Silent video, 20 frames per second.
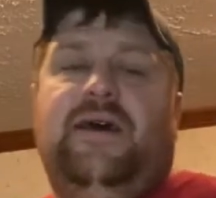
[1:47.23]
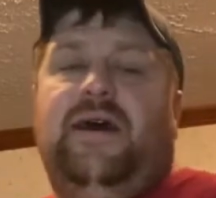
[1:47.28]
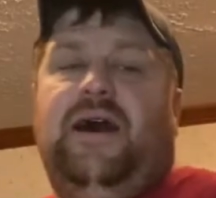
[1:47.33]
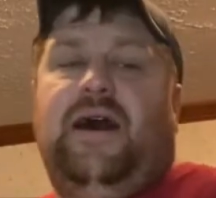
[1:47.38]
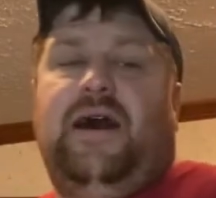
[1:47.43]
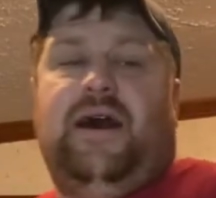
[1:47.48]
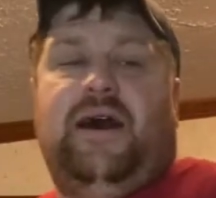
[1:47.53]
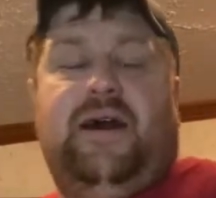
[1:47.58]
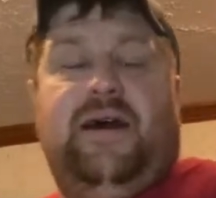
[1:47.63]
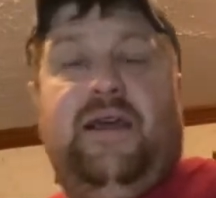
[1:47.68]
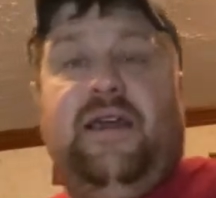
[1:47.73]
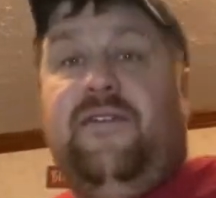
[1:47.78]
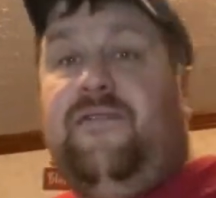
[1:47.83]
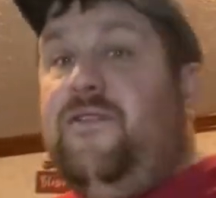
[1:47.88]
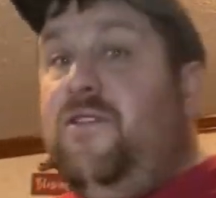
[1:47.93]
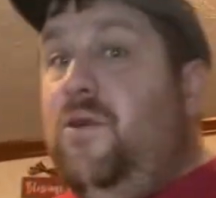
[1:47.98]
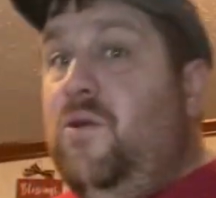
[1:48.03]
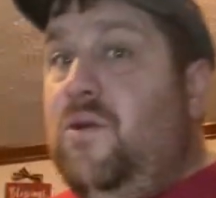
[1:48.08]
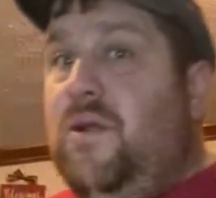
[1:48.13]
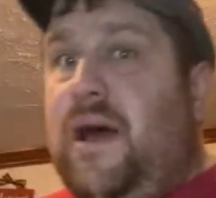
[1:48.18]
If
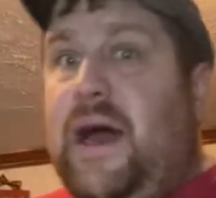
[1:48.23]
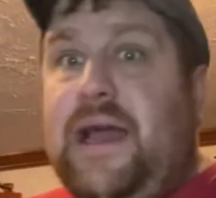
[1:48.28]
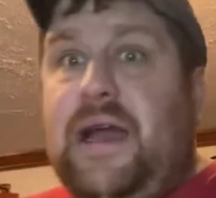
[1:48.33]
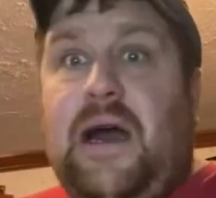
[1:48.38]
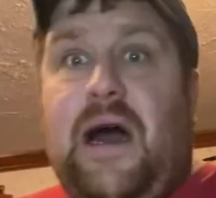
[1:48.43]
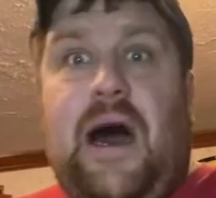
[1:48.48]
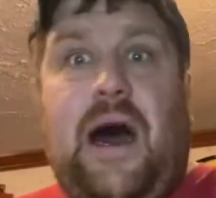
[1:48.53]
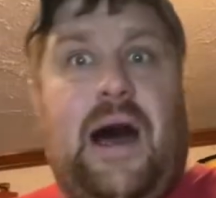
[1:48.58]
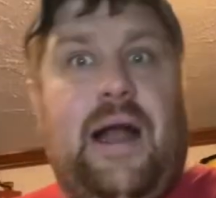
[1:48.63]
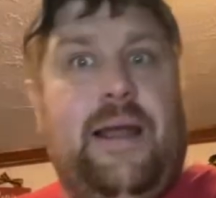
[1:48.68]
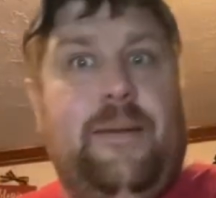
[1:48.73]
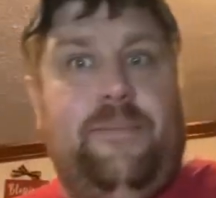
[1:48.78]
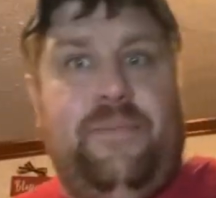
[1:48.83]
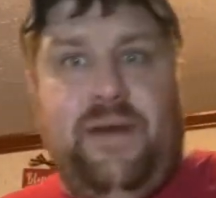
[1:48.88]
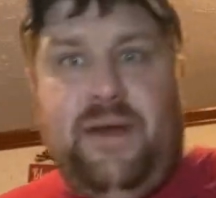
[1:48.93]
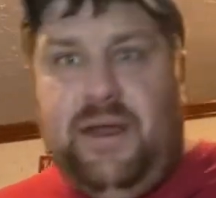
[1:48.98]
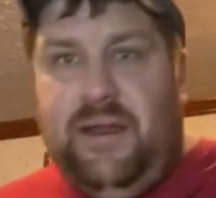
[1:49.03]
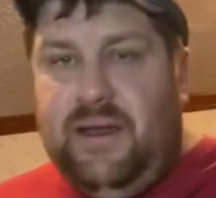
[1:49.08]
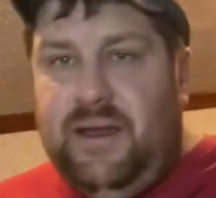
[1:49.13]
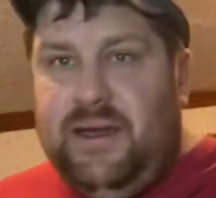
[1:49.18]
you like
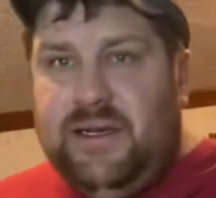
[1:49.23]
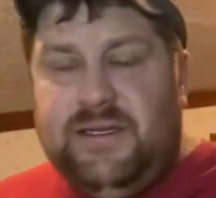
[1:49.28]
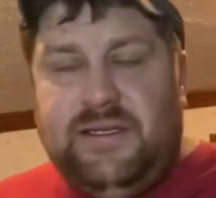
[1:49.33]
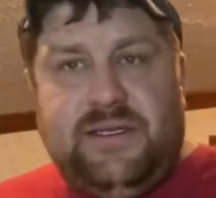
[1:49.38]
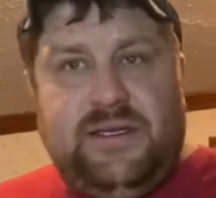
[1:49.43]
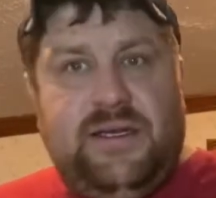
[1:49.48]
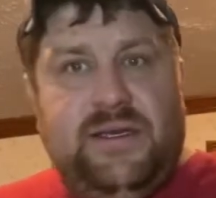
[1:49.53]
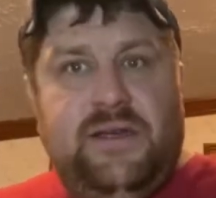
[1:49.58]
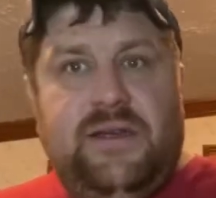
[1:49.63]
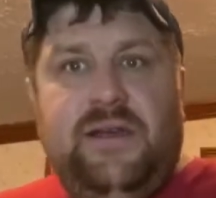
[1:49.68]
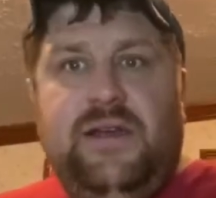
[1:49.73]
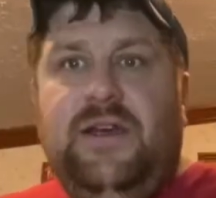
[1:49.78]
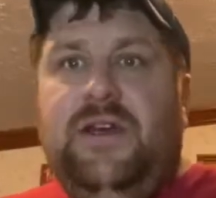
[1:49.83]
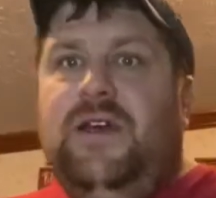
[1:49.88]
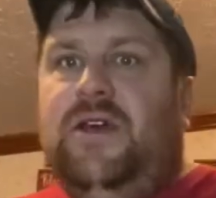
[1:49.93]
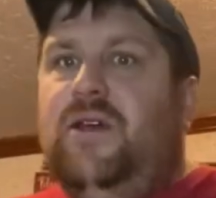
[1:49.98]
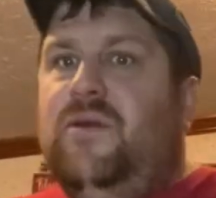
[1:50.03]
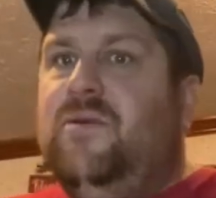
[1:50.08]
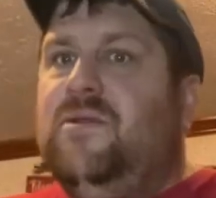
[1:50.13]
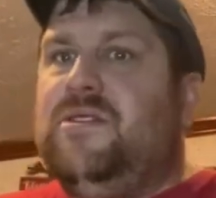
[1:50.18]
jalapenos,
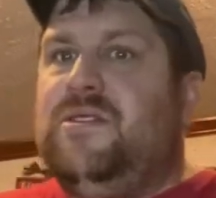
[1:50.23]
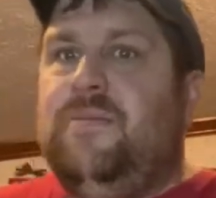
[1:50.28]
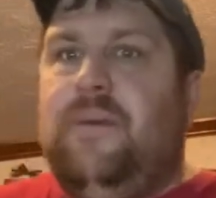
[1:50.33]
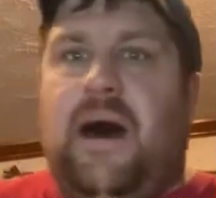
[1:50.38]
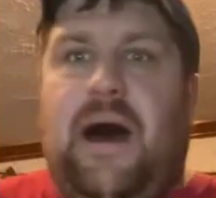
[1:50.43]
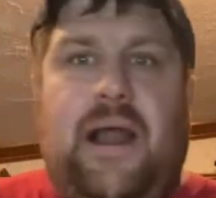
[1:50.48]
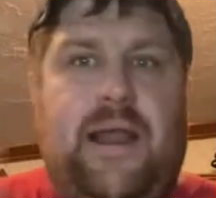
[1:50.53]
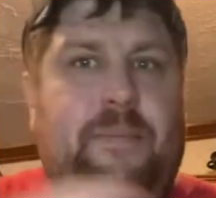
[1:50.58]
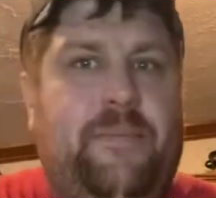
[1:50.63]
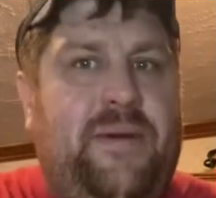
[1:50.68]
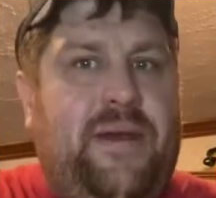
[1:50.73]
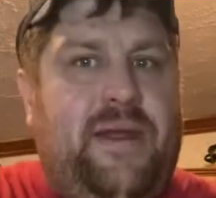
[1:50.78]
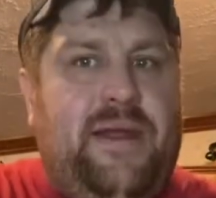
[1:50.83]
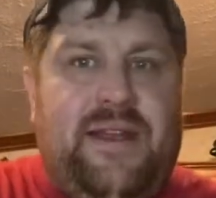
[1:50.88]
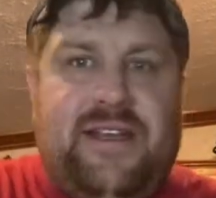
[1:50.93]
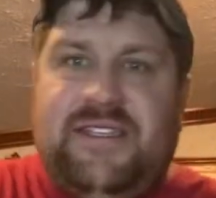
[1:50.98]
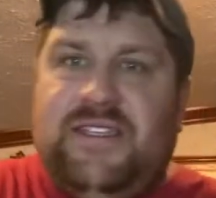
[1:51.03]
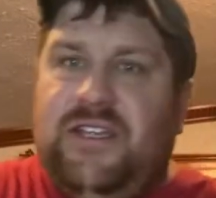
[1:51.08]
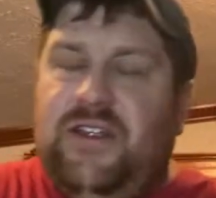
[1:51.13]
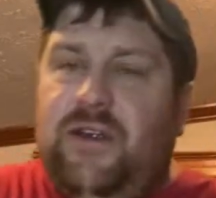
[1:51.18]
you want some
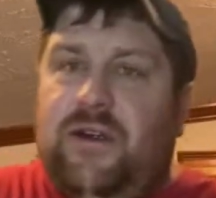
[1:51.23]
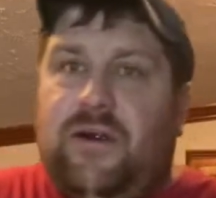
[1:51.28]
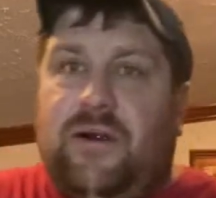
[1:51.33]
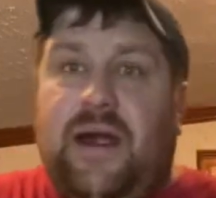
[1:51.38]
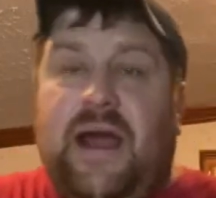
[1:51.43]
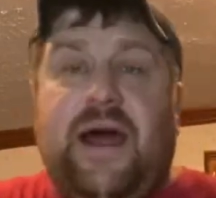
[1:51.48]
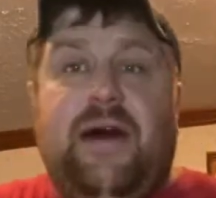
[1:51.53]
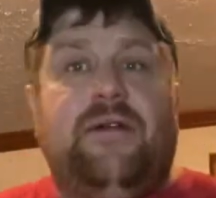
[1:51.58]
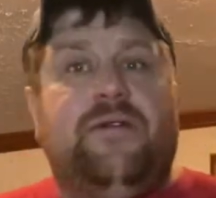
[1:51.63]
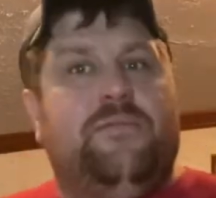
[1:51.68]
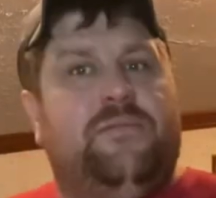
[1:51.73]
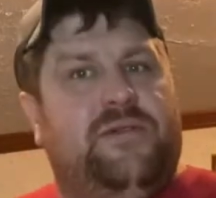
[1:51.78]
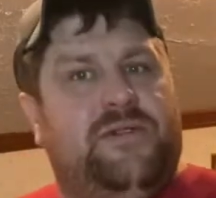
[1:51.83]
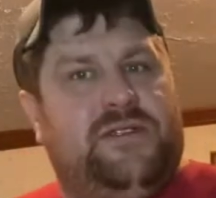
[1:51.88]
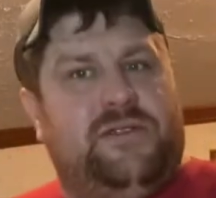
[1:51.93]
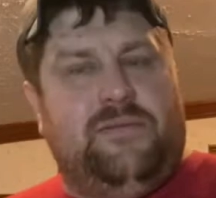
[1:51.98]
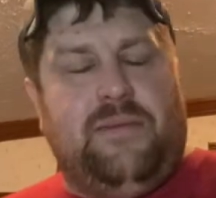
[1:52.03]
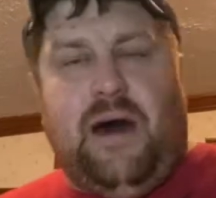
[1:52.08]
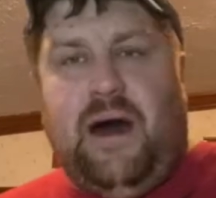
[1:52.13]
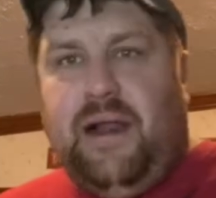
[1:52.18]
jalapenos in your kraut, put
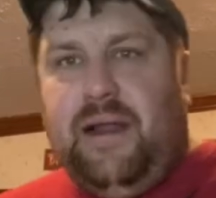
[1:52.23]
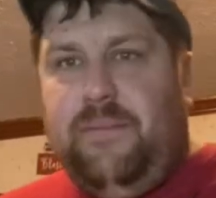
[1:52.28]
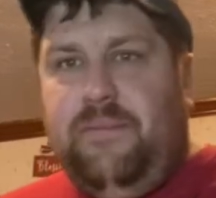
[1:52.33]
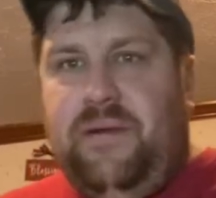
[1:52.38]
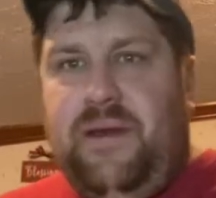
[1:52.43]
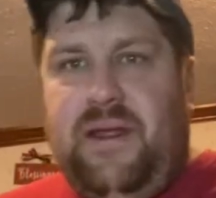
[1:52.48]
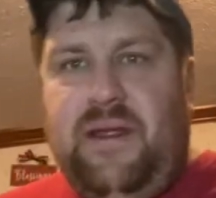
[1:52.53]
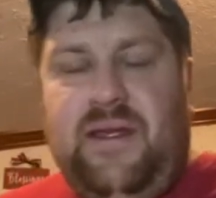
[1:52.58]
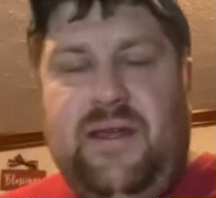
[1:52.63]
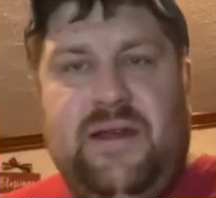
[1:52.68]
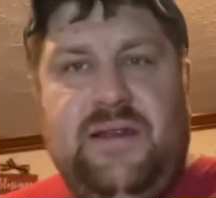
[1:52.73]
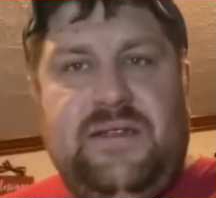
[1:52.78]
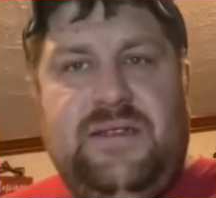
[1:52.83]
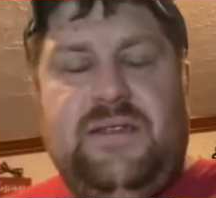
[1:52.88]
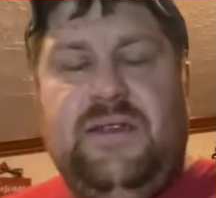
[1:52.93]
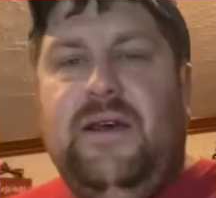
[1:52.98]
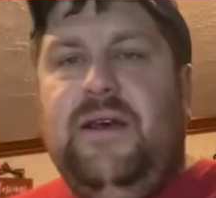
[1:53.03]
some jalapenos.